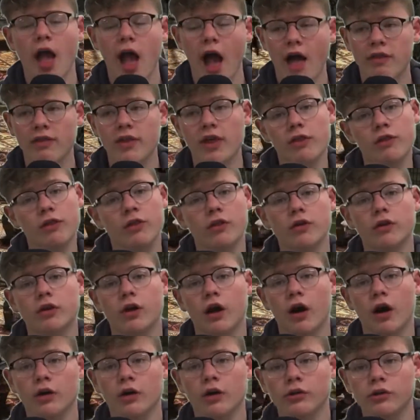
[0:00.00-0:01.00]
And then
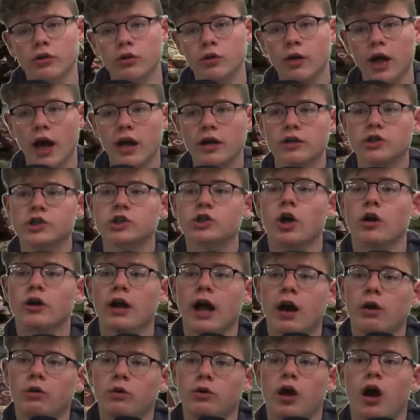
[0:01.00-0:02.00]
you kind of start
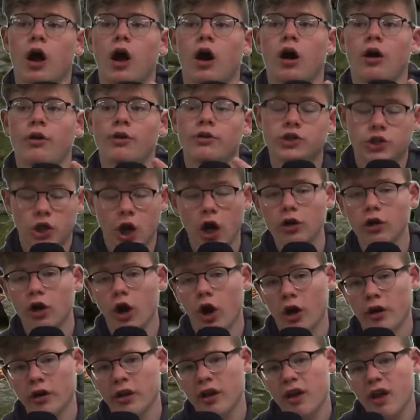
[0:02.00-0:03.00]
out the
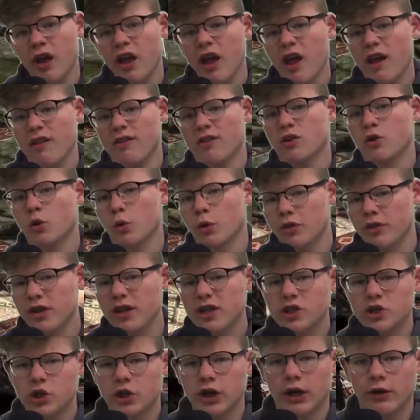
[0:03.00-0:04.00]
Dawnguard in the
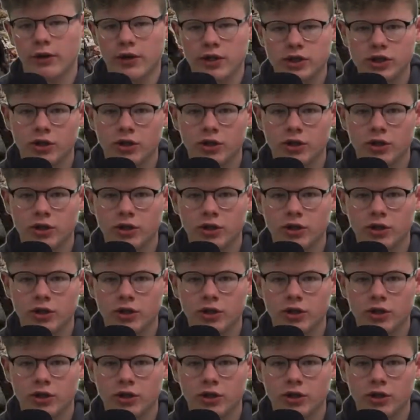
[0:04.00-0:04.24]
northeastern area.